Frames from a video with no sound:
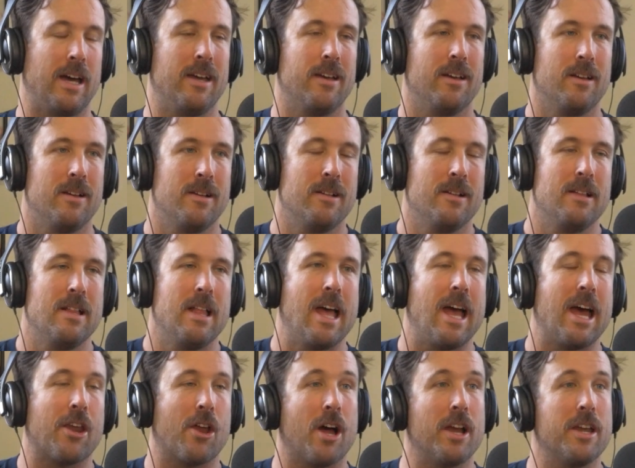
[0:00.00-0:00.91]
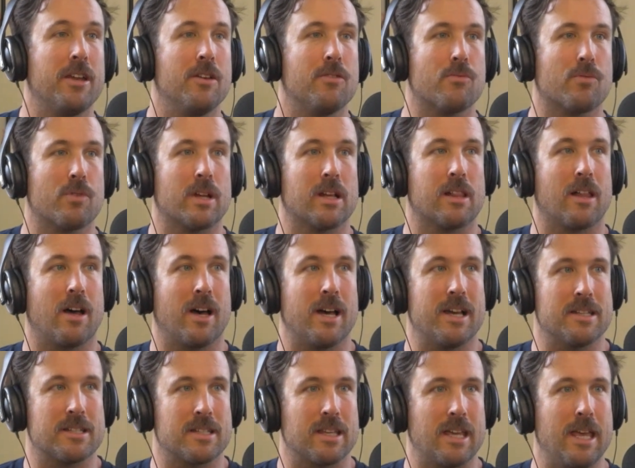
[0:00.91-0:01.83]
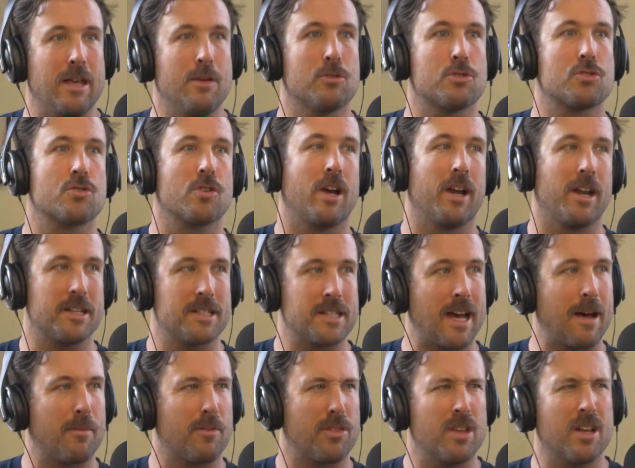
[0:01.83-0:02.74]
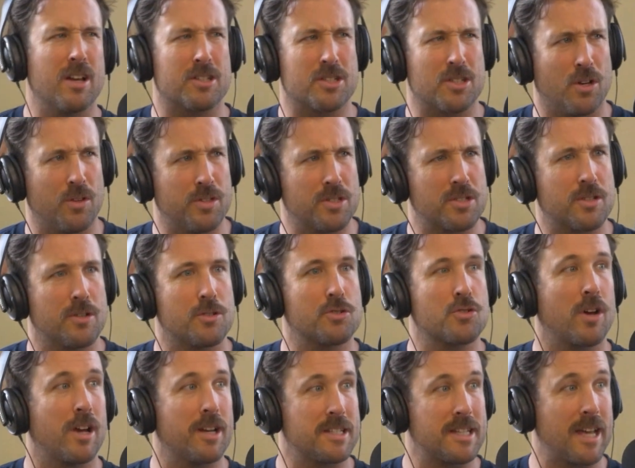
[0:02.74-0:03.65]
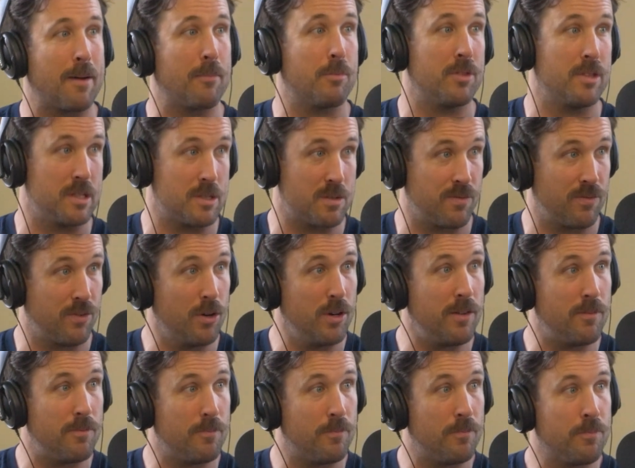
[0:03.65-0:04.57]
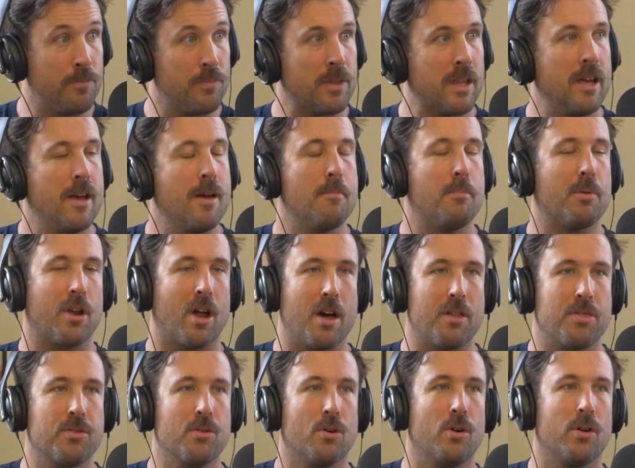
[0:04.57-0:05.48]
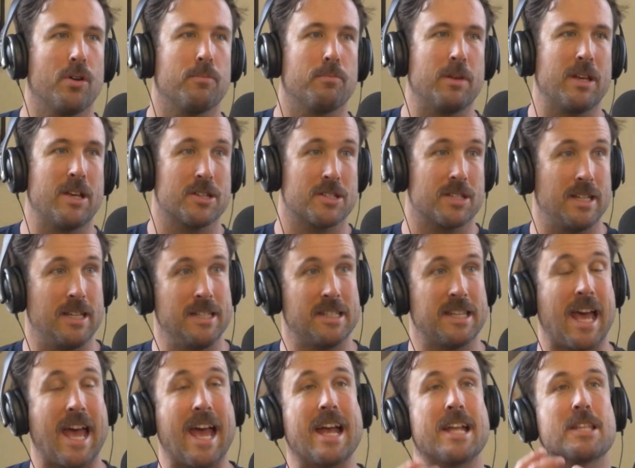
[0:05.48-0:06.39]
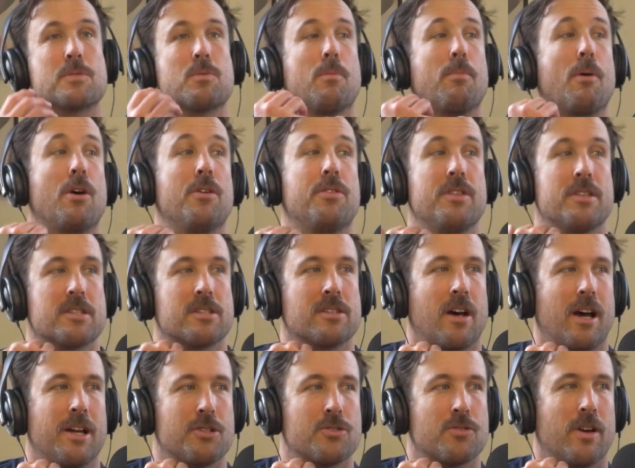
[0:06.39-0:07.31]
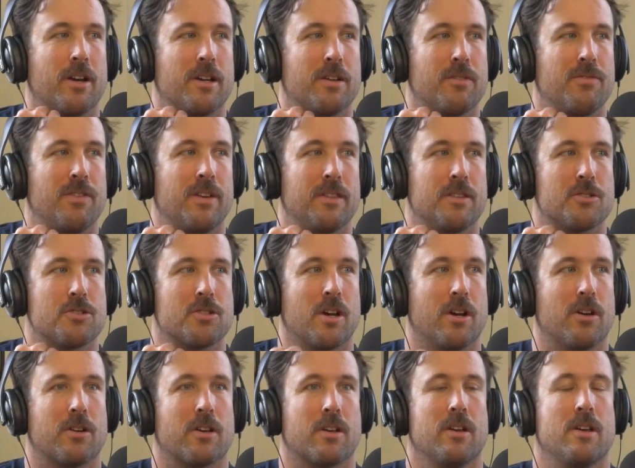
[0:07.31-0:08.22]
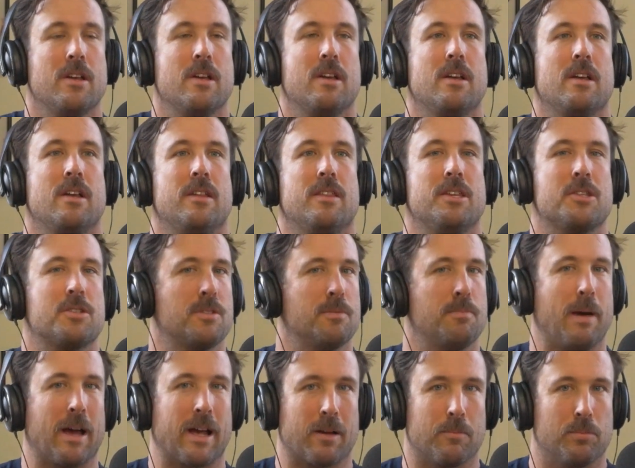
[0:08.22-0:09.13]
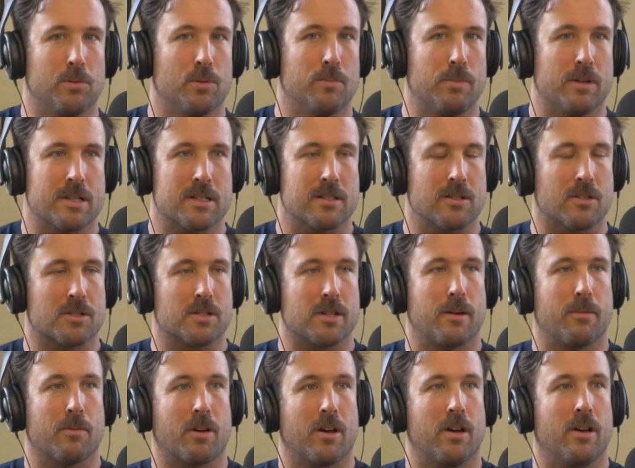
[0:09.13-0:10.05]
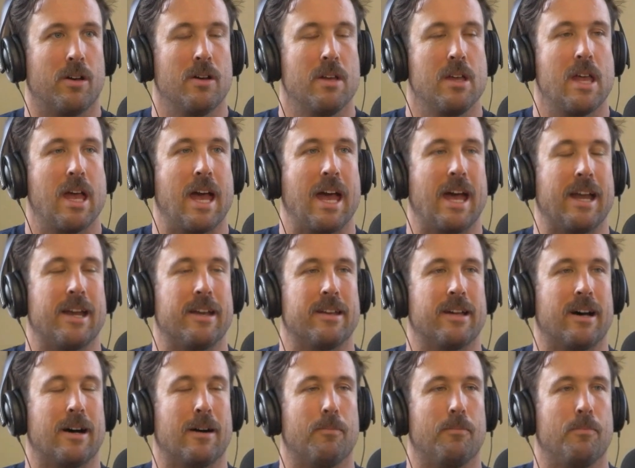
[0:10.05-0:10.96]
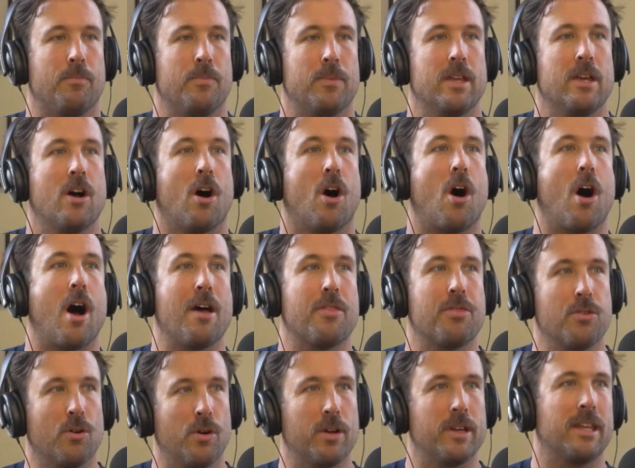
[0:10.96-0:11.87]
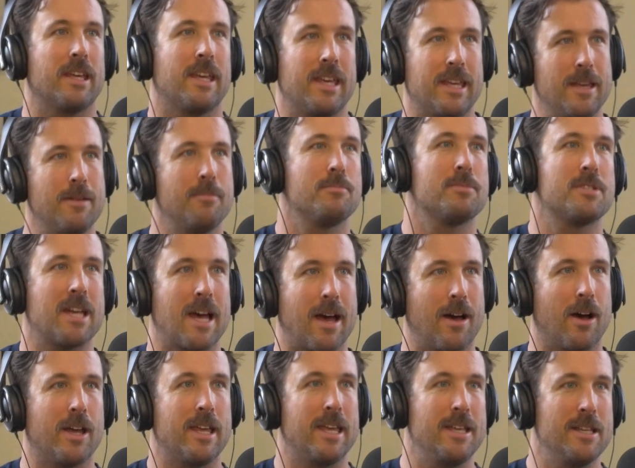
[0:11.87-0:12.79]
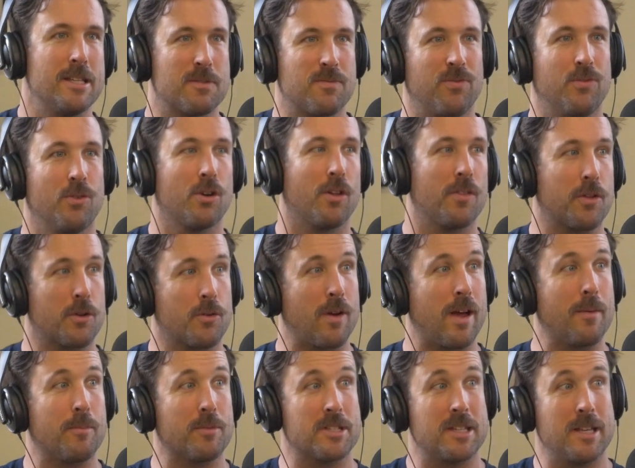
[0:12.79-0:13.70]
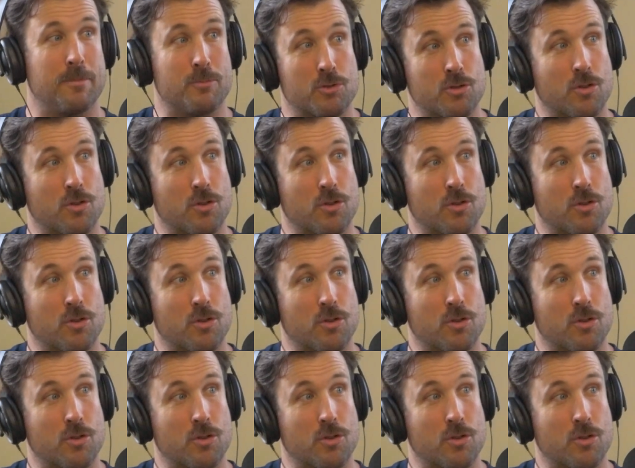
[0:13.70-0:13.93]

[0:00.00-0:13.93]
yeah. and I didn't realize he was trying to tap. I think I told this. He was trying to tap with his foot, right? But I thought because his hands were both inside trying to defend the choke. Yeah. This is back at Bluebells a long time ago, and um, I thought him ta- his foot on the ground was him